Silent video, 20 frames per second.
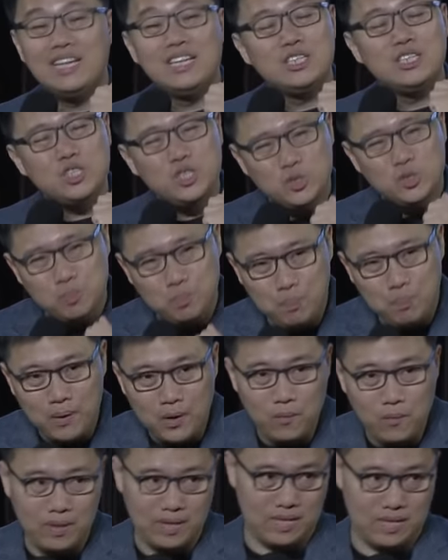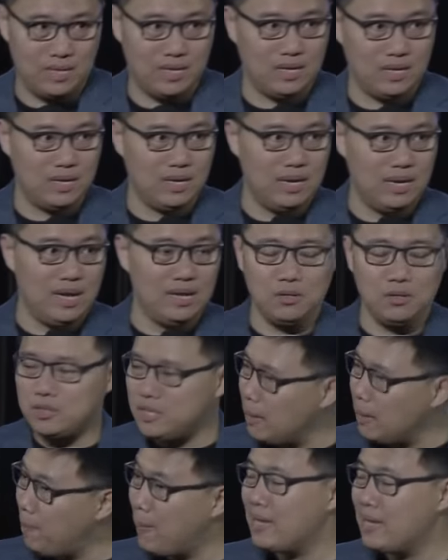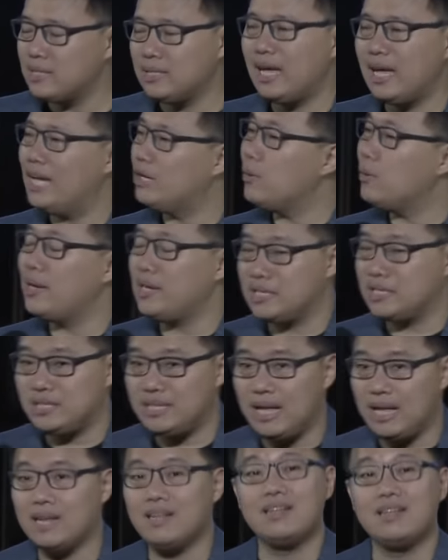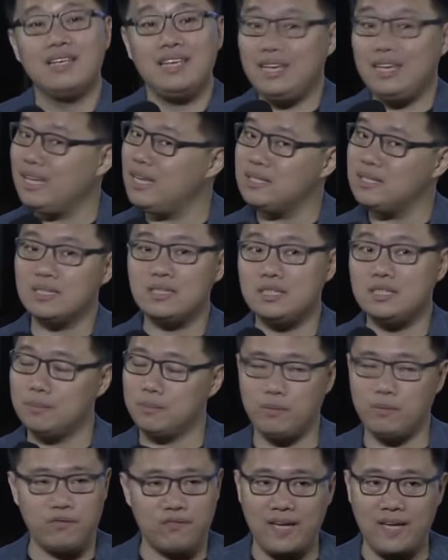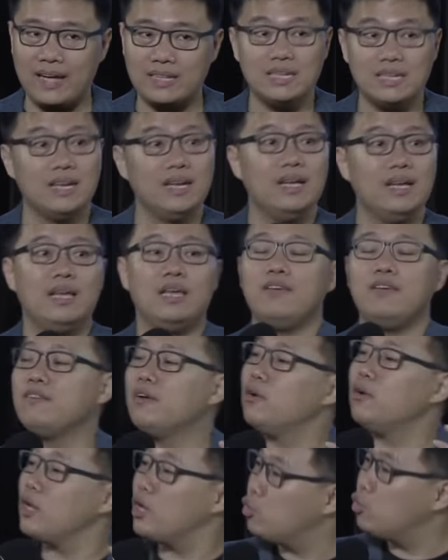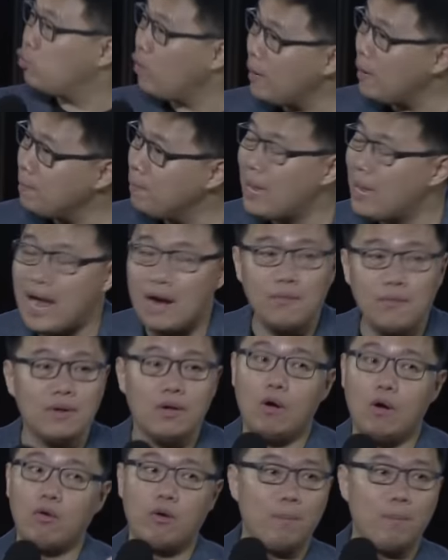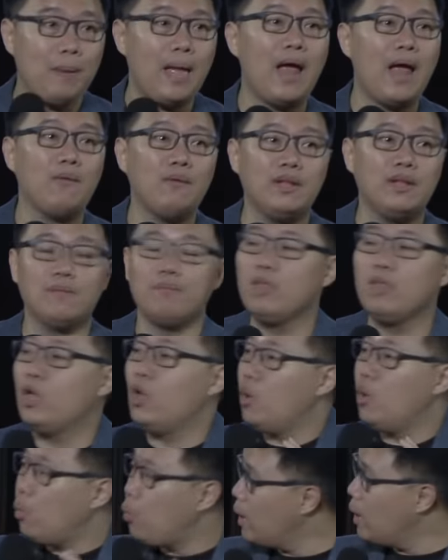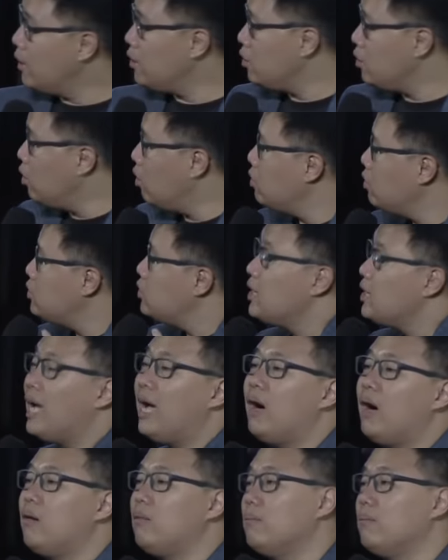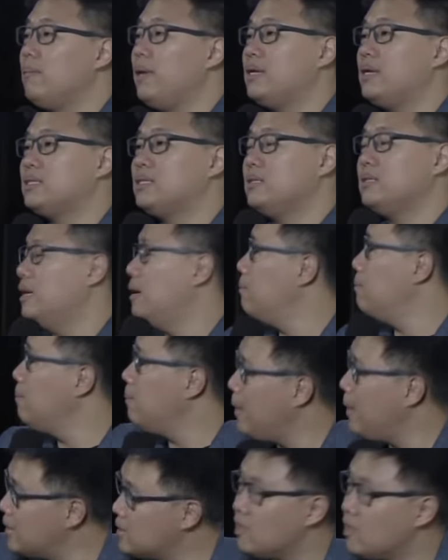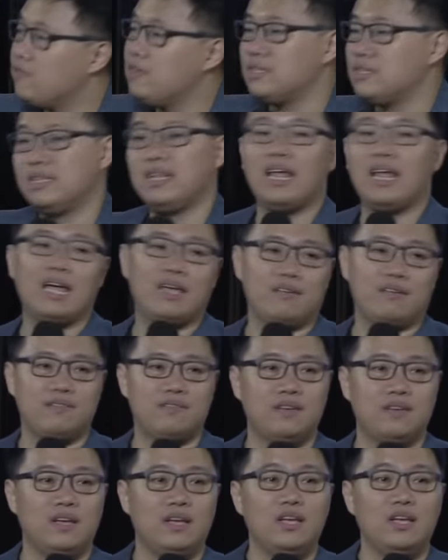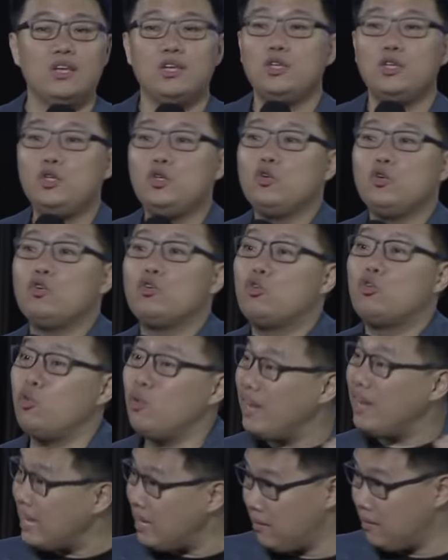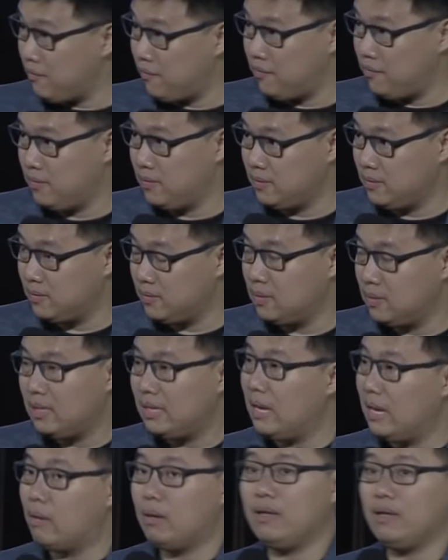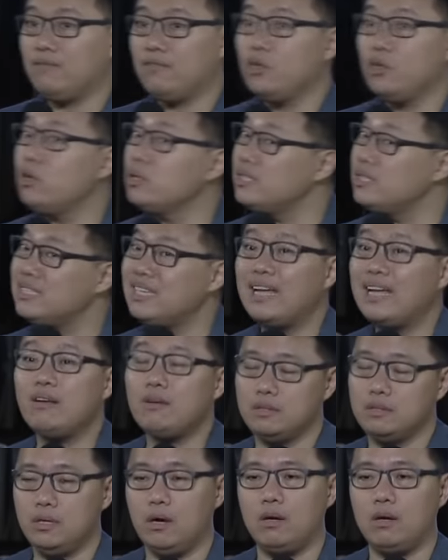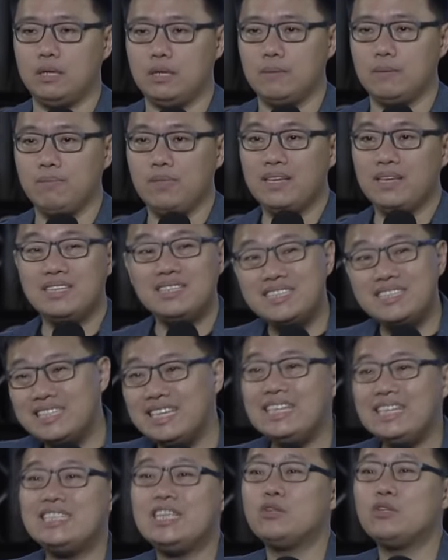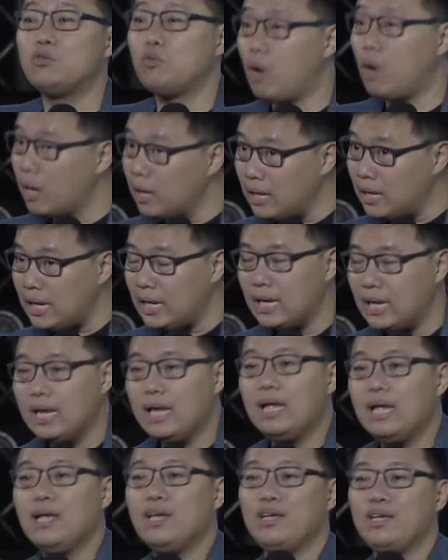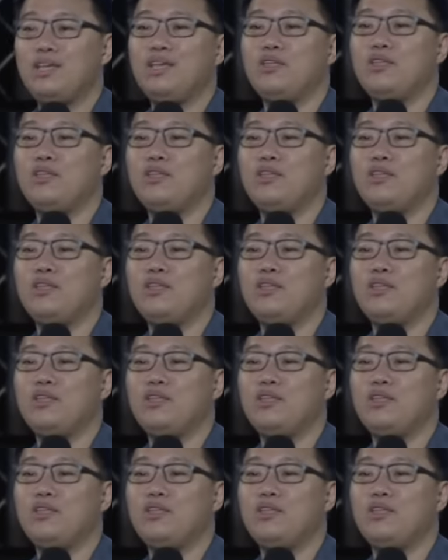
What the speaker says: Spirit. You say, Pastor, I don't understand. Here's a simple fact. If you're a grandparent or a parent, when your child makes a mess of his life, you grieve. Now, if your son or daughter sees it wrongly, he